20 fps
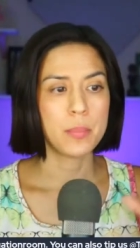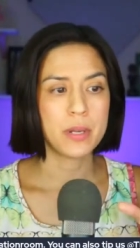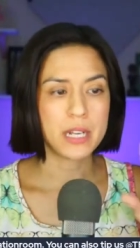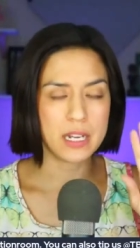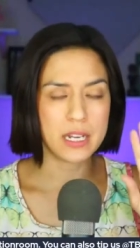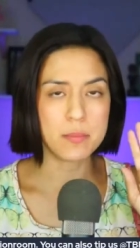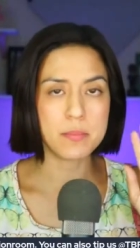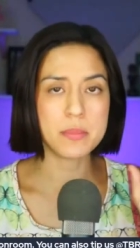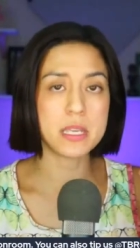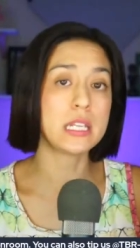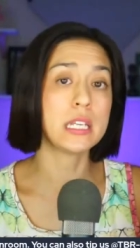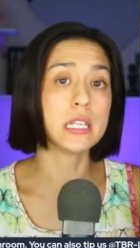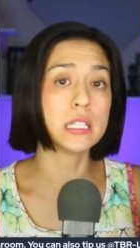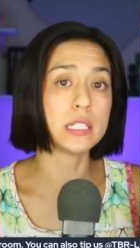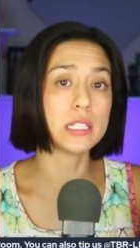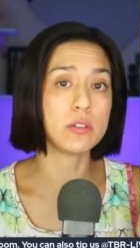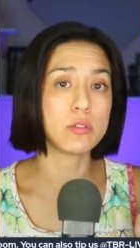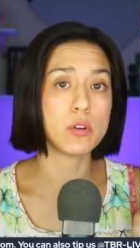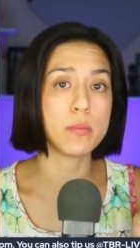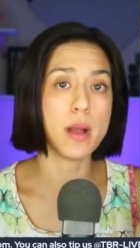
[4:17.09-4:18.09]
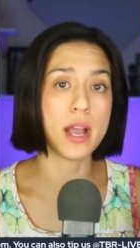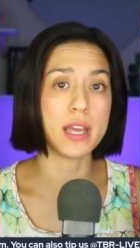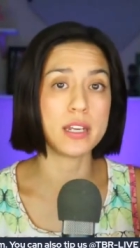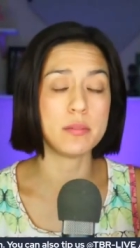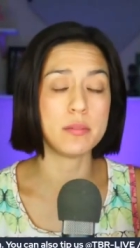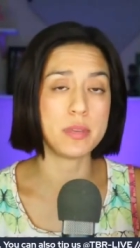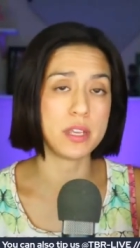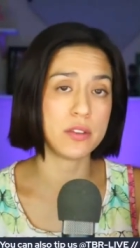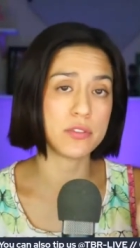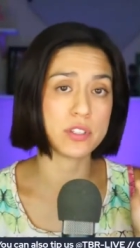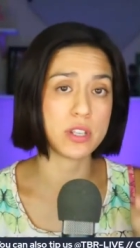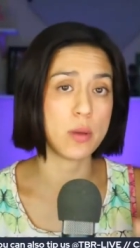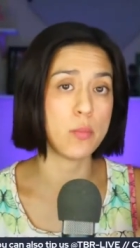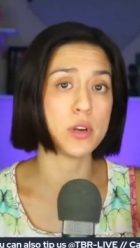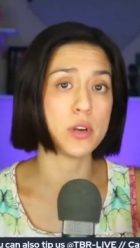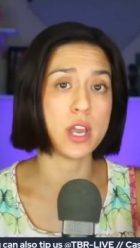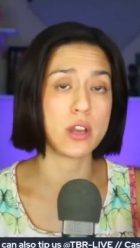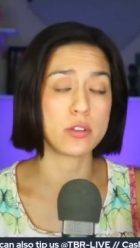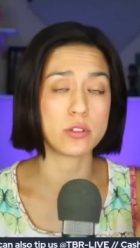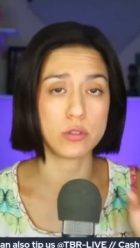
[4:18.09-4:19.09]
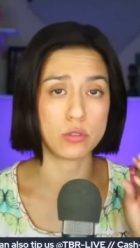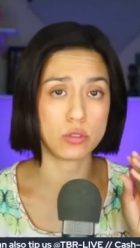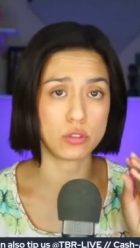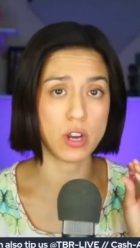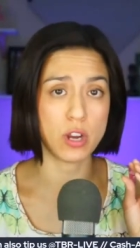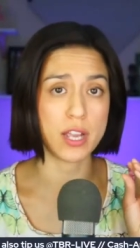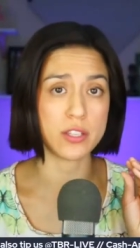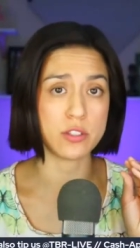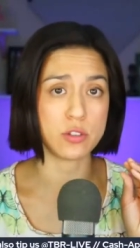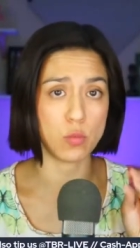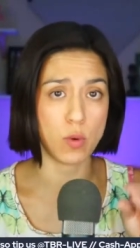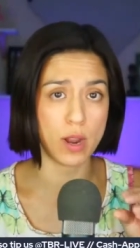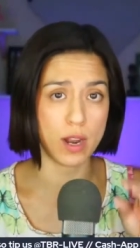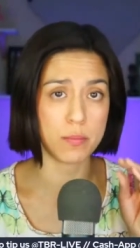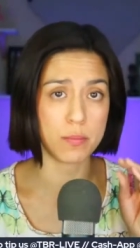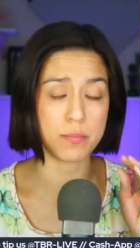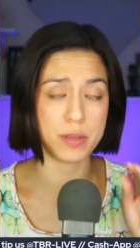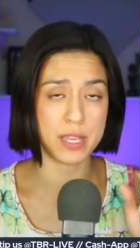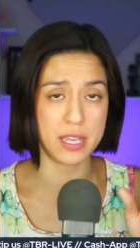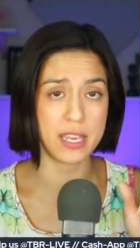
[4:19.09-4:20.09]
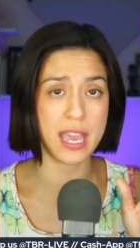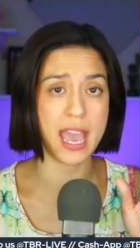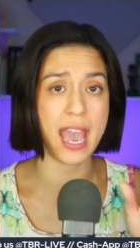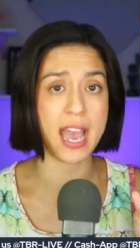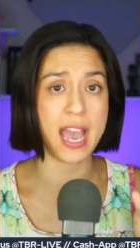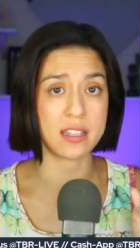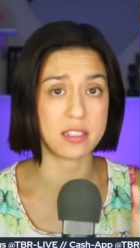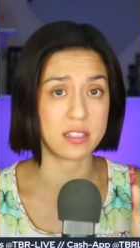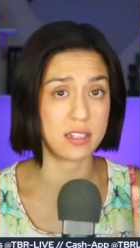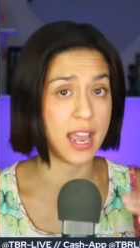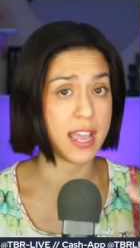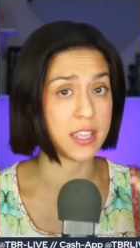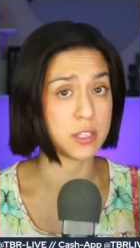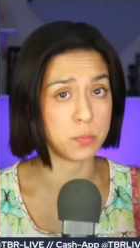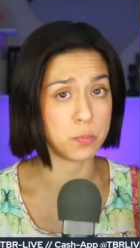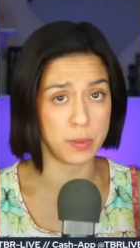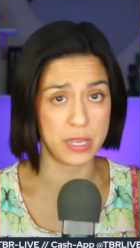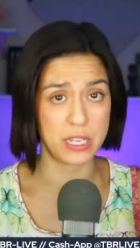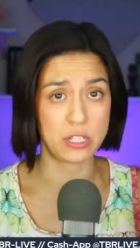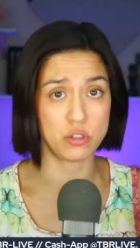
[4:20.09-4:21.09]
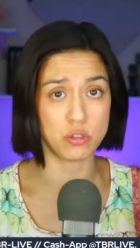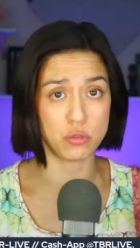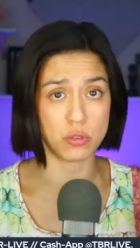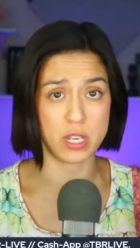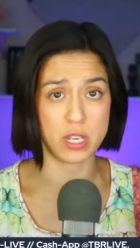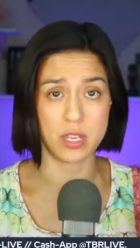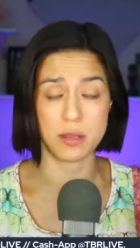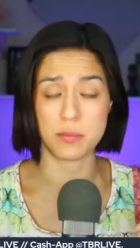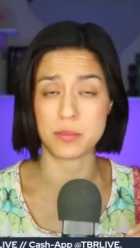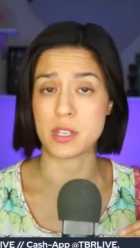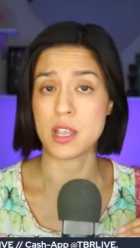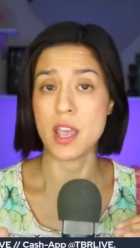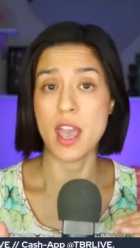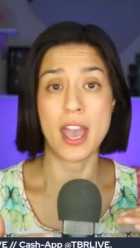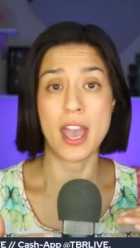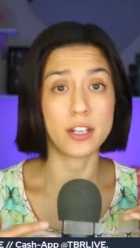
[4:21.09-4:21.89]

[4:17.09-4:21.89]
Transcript: But it immediately reminded me of someone else who's tried to wear big hats and has big dreams